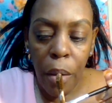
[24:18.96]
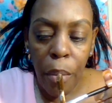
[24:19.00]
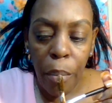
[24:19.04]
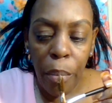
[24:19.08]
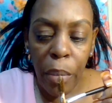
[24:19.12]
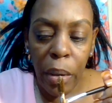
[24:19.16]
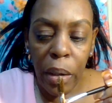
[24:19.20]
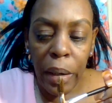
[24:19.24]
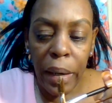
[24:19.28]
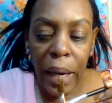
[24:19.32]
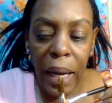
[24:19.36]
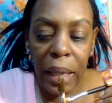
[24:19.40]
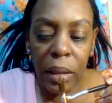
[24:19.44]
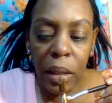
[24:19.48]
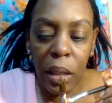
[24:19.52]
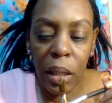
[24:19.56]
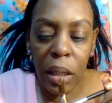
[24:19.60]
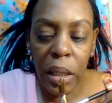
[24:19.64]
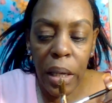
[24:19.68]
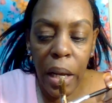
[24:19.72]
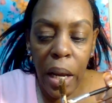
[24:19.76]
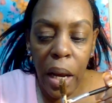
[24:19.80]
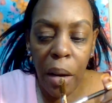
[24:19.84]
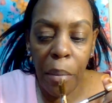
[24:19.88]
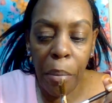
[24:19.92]
but not the
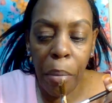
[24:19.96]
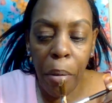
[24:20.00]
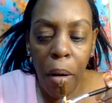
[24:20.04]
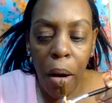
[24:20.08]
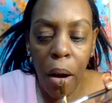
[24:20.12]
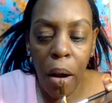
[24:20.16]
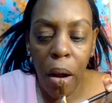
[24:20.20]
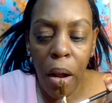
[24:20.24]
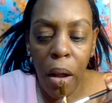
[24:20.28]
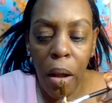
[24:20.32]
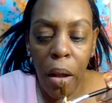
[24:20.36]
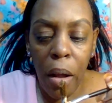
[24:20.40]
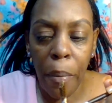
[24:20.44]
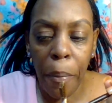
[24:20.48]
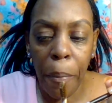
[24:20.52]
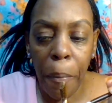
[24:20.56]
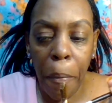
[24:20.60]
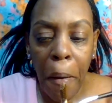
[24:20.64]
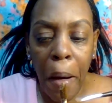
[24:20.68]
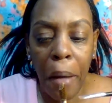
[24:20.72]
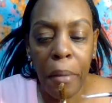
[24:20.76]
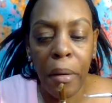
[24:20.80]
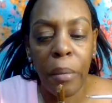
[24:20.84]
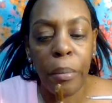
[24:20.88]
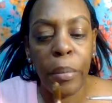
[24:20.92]
same uh,
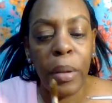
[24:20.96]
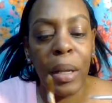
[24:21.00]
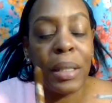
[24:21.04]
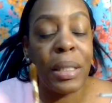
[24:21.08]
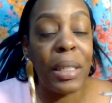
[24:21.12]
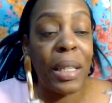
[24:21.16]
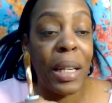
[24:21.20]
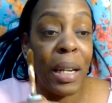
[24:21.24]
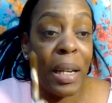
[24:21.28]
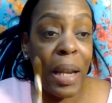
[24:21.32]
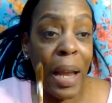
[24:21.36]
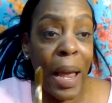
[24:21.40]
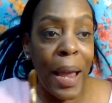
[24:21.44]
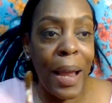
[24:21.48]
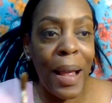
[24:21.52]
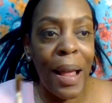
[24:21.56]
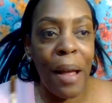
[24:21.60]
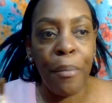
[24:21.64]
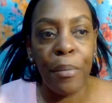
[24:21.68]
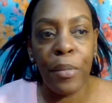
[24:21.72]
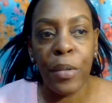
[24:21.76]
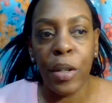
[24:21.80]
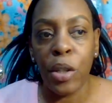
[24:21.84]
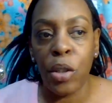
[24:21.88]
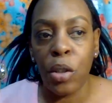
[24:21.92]
product but tonight
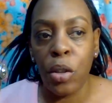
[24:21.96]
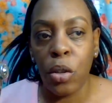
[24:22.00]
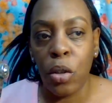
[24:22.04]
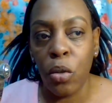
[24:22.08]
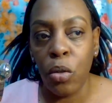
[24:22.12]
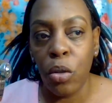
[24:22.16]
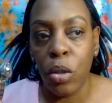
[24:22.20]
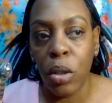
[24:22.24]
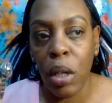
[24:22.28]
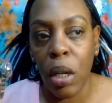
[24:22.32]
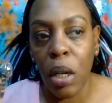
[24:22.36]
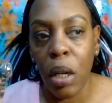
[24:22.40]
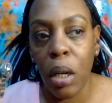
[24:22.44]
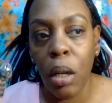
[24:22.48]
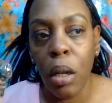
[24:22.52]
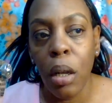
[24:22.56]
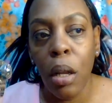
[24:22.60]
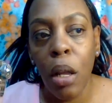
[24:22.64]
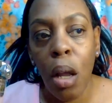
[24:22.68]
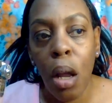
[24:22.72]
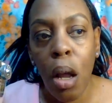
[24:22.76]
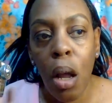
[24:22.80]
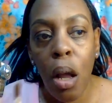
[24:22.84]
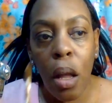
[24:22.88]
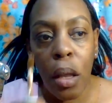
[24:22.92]
I'm just using
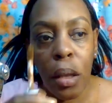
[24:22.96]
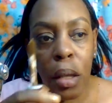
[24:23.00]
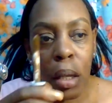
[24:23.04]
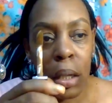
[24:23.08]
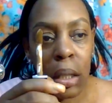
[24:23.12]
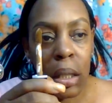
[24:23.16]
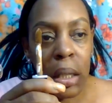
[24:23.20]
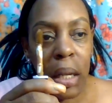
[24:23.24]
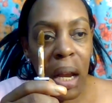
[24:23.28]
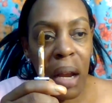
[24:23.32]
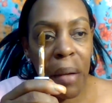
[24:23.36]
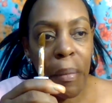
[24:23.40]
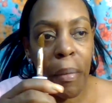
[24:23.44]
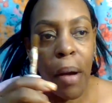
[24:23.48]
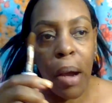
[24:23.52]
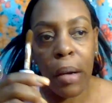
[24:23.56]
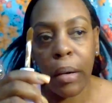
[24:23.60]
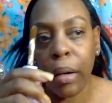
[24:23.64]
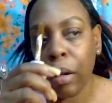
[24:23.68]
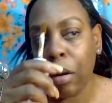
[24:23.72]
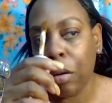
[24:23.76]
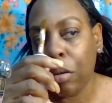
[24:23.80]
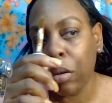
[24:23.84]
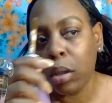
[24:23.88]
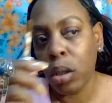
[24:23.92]
the same
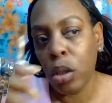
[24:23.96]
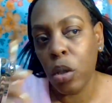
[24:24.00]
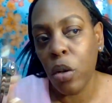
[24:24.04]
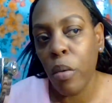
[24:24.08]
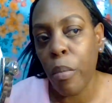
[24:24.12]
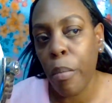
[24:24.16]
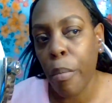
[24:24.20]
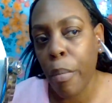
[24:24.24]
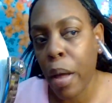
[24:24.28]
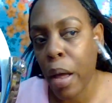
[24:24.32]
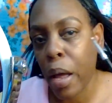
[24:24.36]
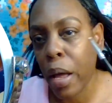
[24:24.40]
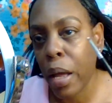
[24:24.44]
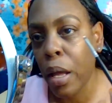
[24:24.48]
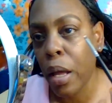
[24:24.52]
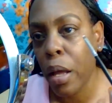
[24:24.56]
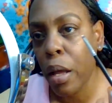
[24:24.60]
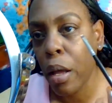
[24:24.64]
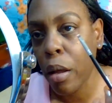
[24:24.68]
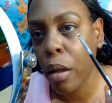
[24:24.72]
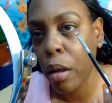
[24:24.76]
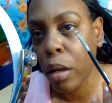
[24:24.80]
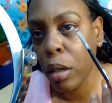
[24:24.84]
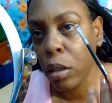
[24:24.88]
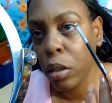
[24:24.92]
product onto my
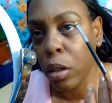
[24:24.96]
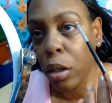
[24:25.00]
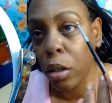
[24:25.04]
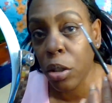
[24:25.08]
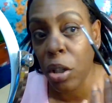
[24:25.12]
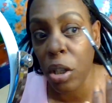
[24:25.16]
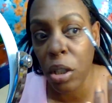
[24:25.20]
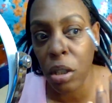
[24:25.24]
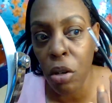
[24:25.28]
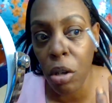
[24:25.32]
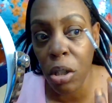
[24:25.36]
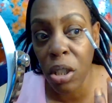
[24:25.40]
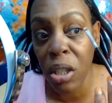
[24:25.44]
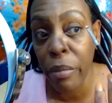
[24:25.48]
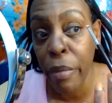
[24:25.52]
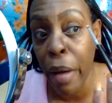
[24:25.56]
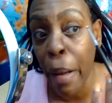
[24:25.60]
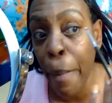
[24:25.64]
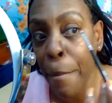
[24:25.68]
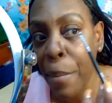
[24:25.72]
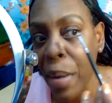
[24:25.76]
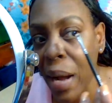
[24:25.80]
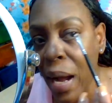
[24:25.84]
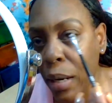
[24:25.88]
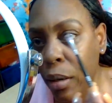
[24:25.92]
I'm just onto
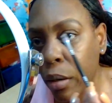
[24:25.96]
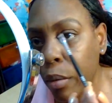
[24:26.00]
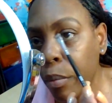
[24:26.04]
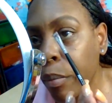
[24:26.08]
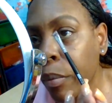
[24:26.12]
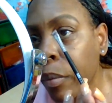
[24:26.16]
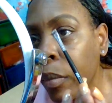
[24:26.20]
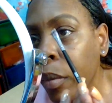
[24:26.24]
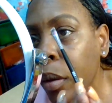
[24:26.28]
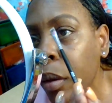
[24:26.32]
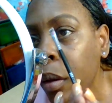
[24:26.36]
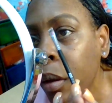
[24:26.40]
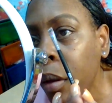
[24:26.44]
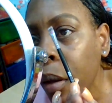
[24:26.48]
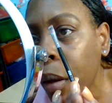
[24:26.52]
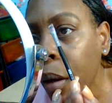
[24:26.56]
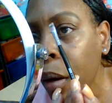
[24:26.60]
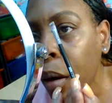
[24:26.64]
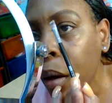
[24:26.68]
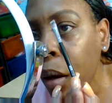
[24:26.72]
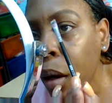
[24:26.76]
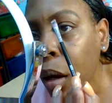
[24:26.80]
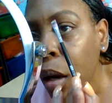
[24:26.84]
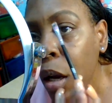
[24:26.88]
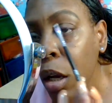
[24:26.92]
my bottom
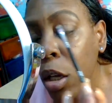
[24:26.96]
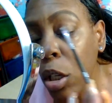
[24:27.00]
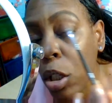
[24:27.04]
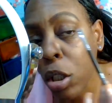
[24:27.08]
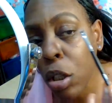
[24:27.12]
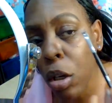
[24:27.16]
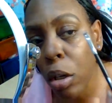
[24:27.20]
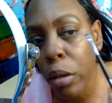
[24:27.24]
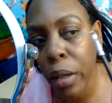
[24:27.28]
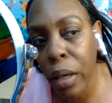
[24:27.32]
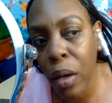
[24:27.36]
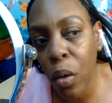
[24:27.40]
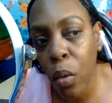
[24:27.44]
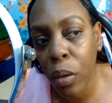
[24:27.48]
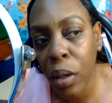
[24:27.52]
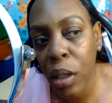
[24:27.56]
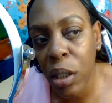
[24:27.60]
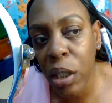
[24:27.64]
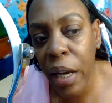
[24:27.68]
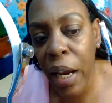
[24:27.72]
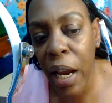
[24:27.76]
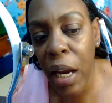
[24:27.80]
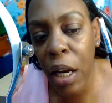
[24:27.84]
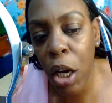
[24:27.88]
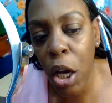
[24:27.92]
so then you want
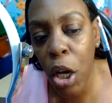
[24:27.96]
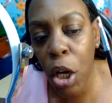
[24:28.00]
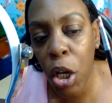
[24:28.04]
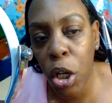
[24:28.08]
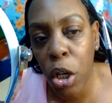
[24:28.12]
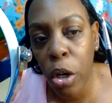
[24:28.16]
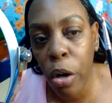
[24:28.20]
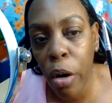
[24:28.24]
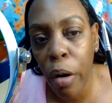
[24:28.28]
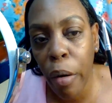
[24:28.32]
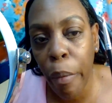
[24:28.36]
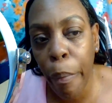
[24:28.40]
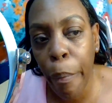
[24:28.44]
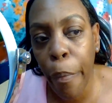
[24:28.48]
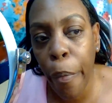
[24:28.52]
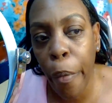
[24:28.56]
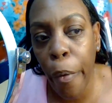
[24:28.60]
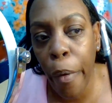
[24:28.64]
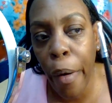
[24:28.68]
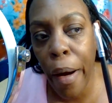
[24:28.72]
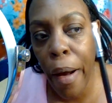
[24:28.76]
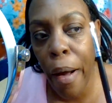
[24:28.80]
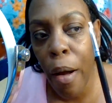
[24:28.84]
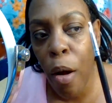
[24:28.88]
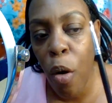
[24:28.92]
to take your
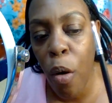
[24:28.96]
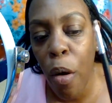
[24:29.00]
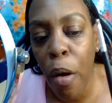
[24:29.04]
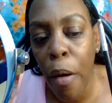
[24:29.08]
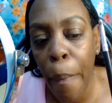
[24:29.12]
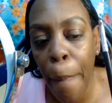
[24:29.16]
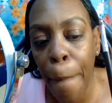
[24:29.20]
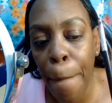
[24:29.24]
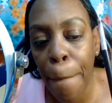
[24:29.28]
brow